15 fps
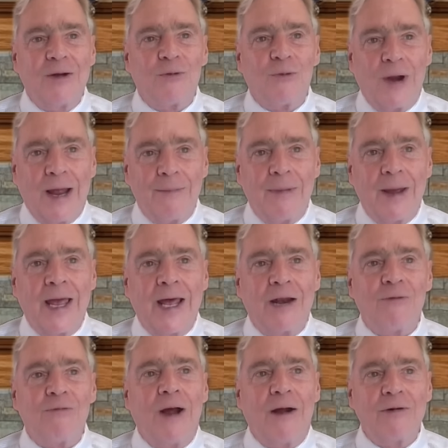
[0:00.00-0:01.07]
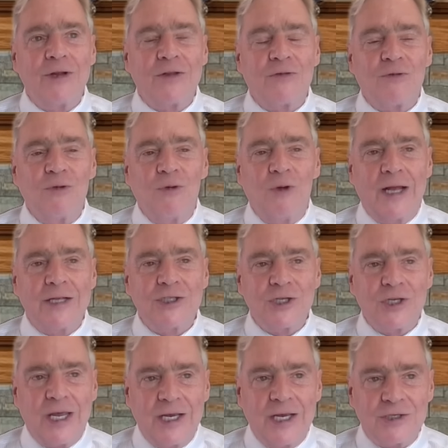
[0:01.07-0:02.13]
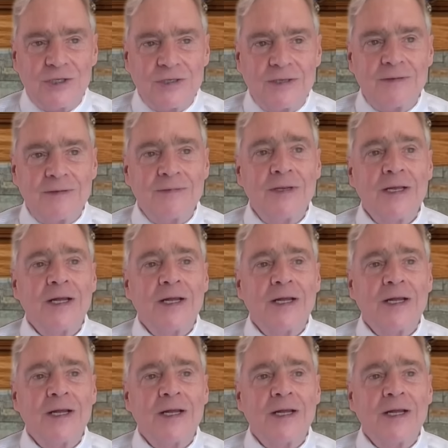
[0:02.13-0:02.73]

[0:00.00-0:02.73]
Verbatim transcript: wrap my head around it through education,